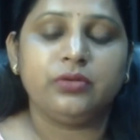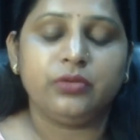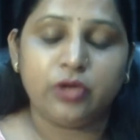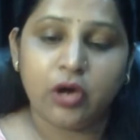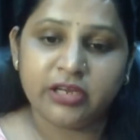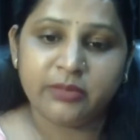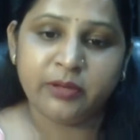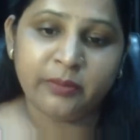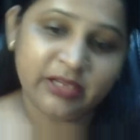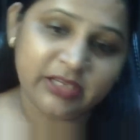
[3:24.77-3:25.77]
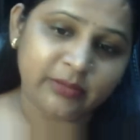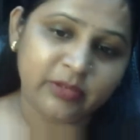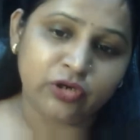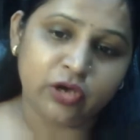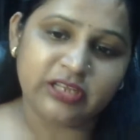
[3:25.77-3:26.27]

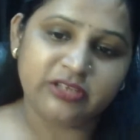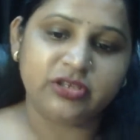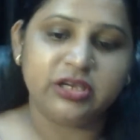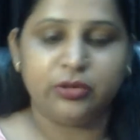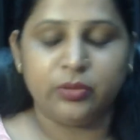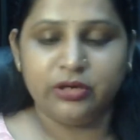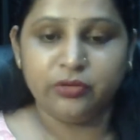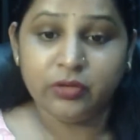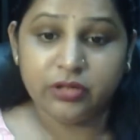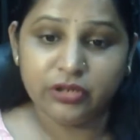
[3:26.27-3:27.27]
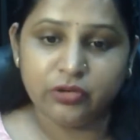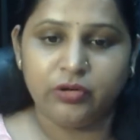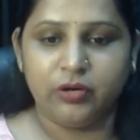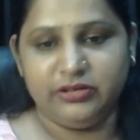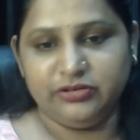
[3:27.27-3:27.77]
non-implementable knowledge equal to zero
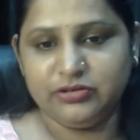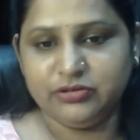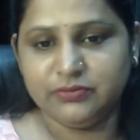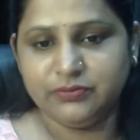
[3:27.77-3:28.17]
knowledge.